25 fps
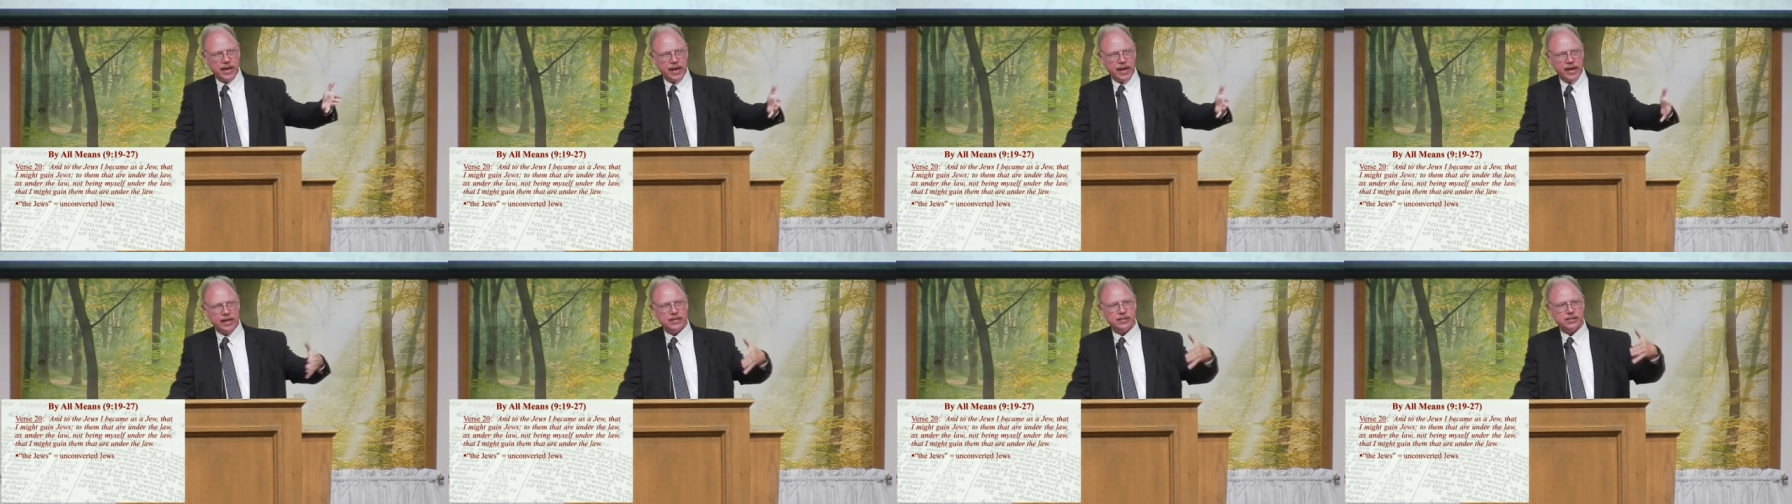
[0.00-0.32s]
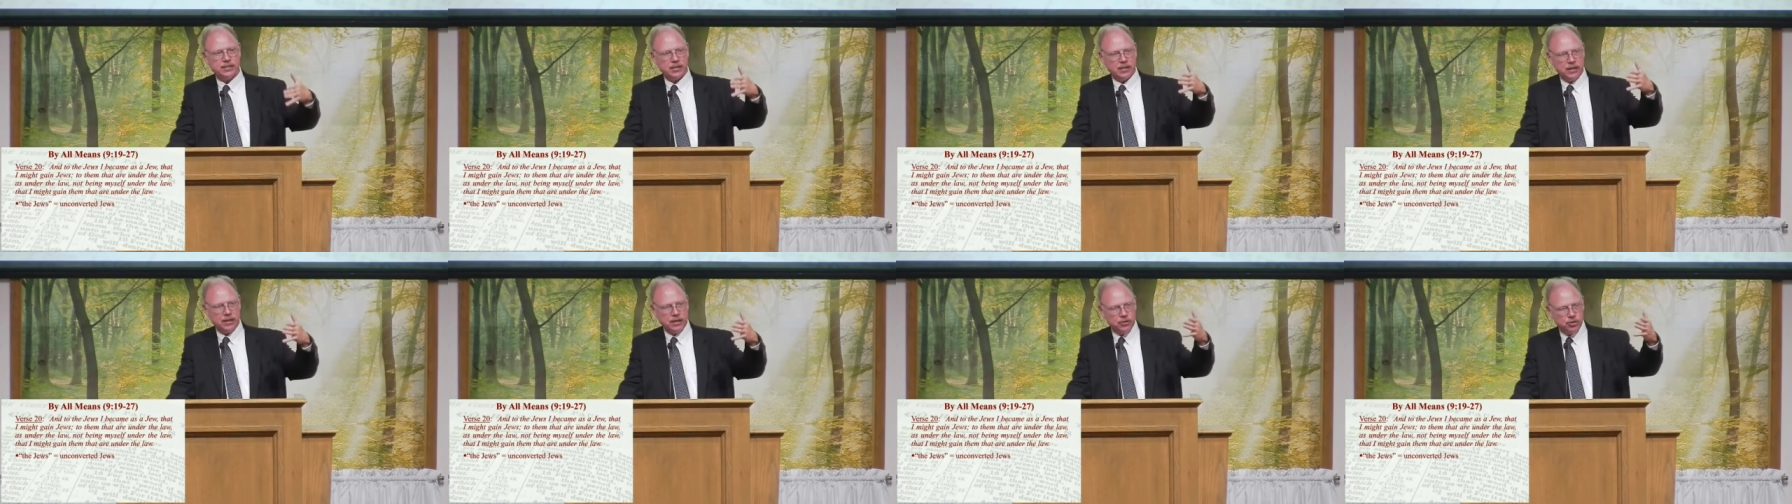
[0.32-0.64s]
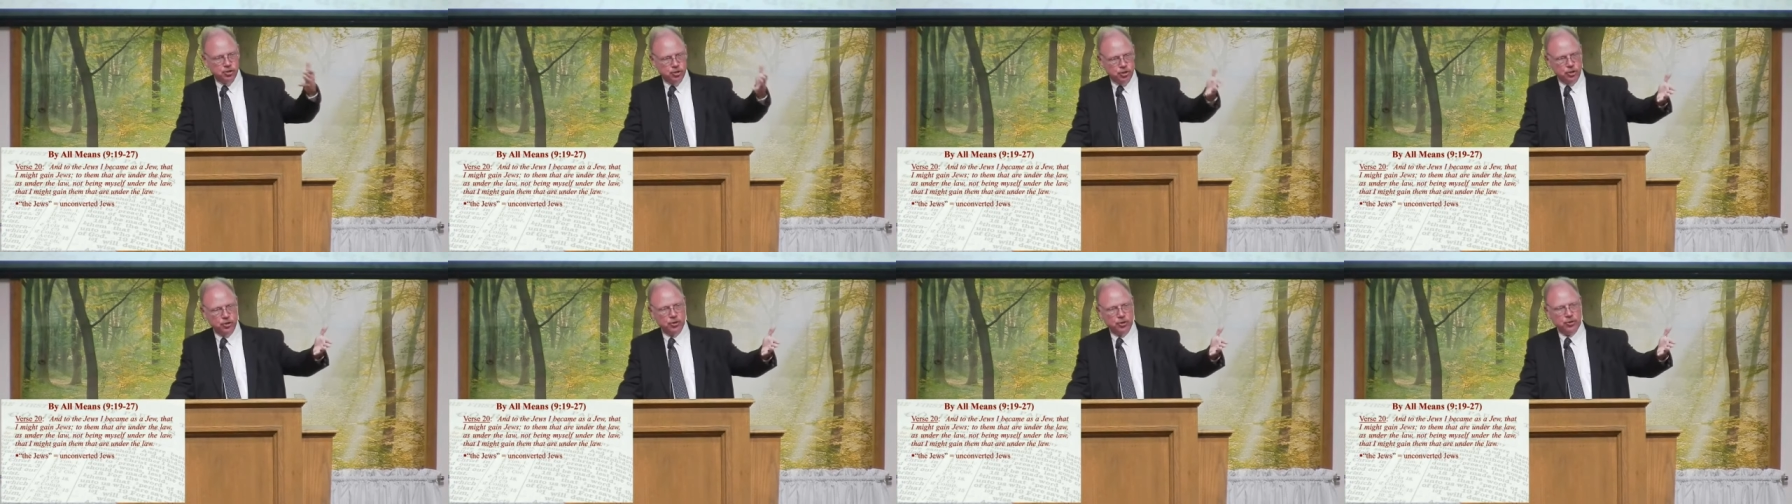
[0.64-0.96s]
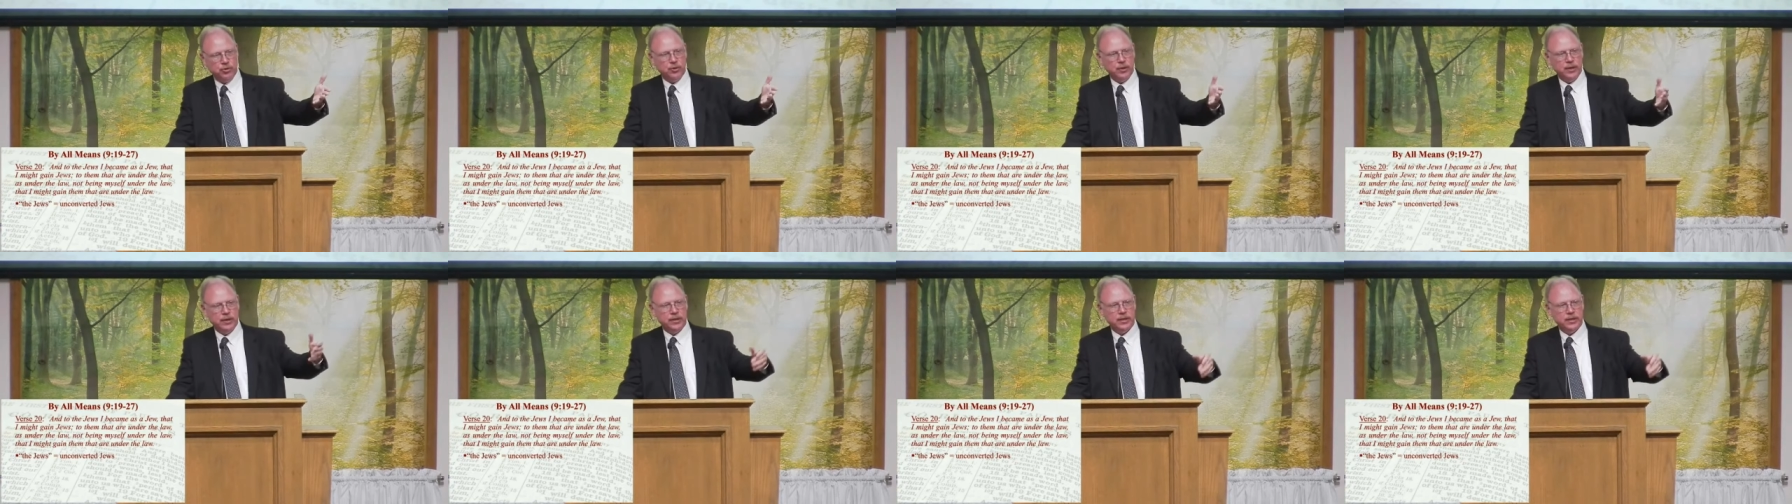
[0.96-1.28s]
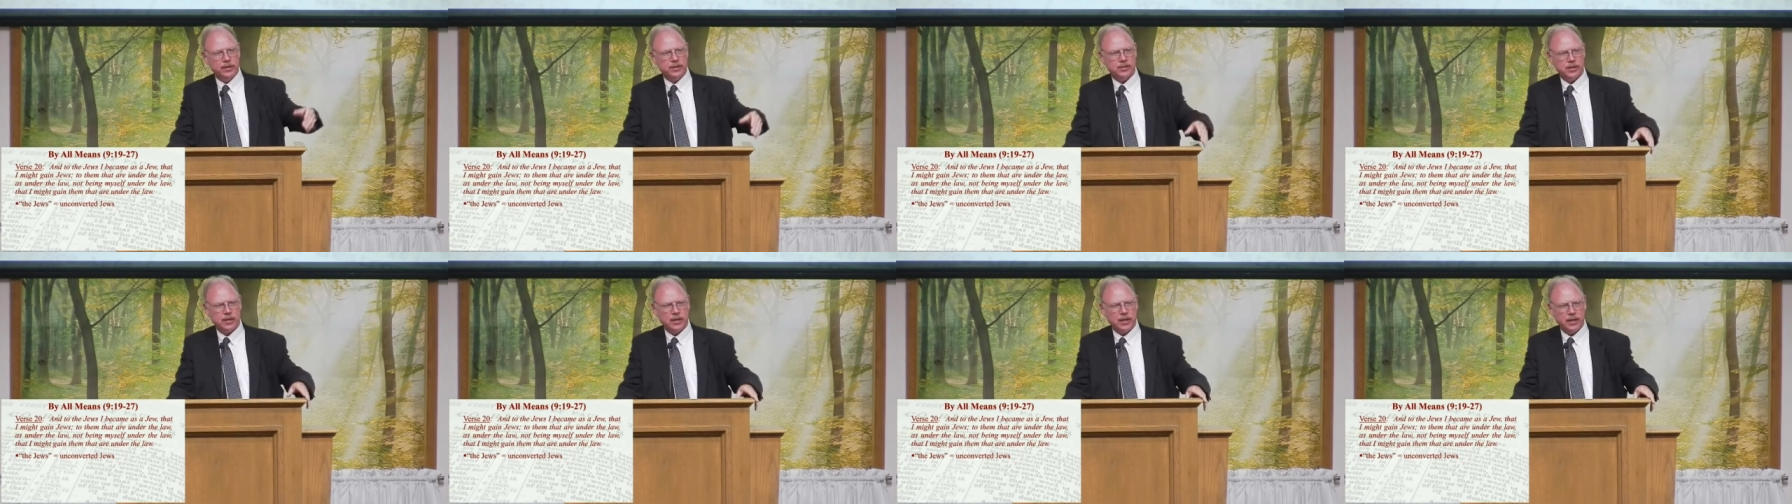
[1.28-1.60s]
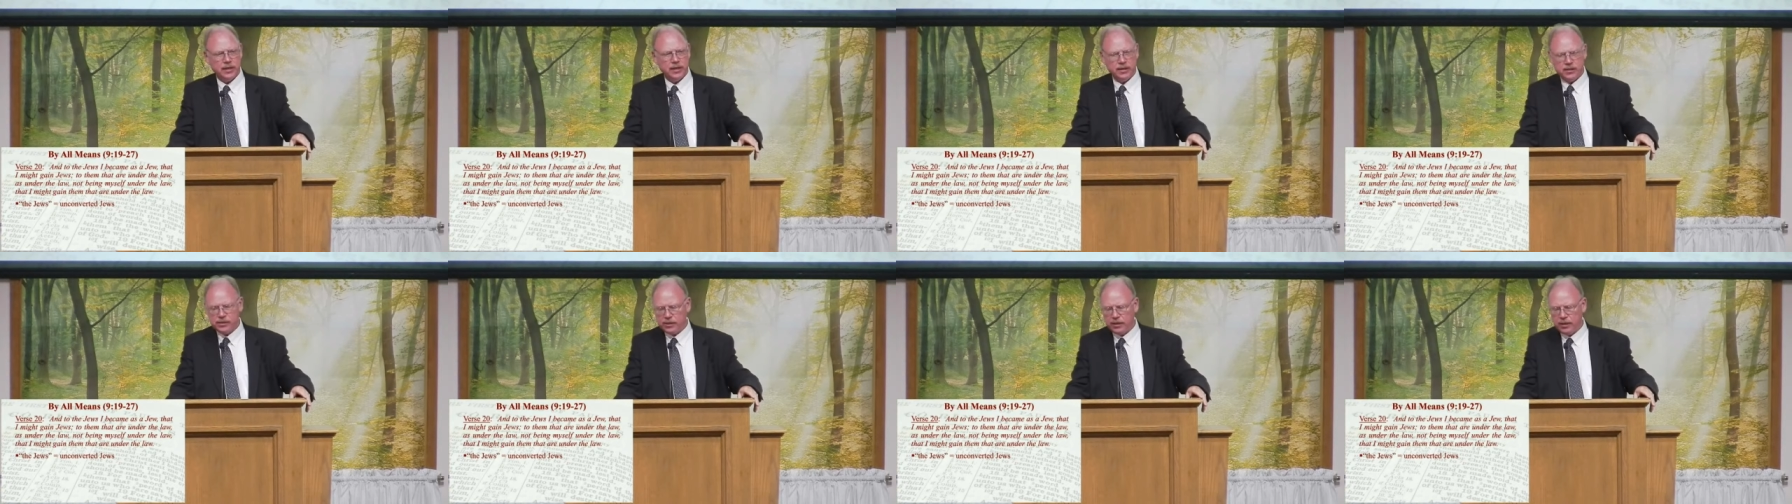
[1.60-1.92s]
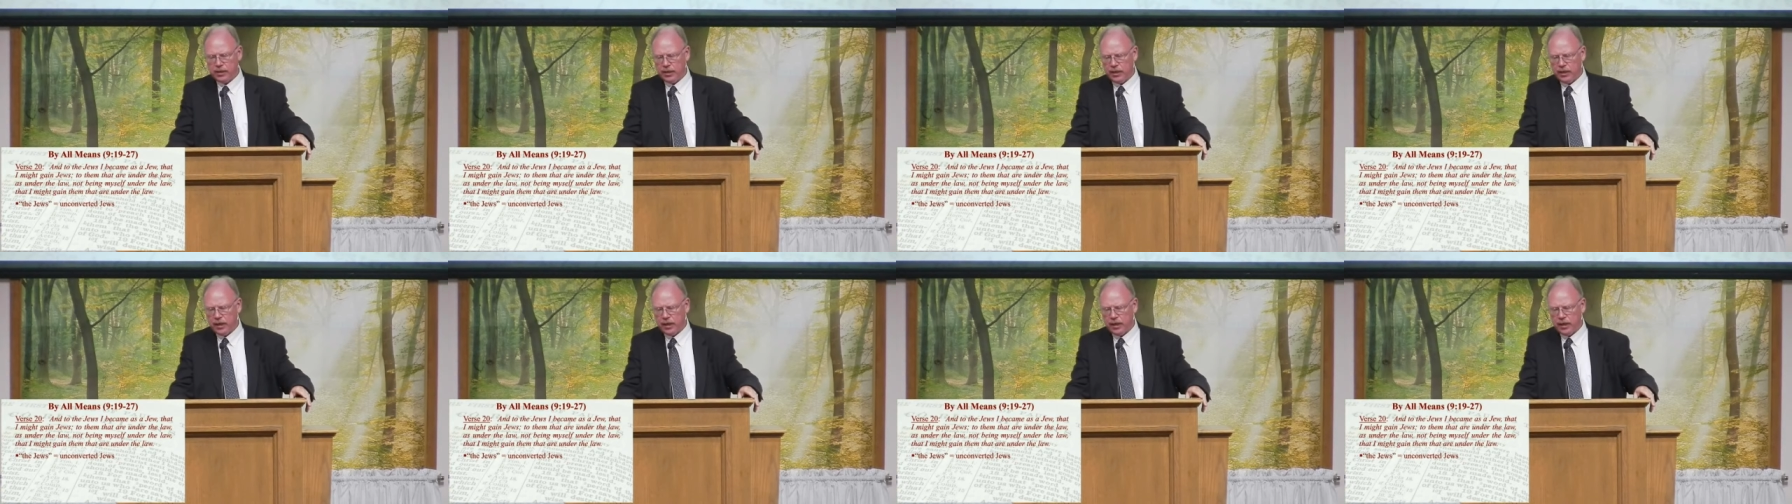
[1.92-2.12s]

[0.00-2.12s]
as a Jew in this case,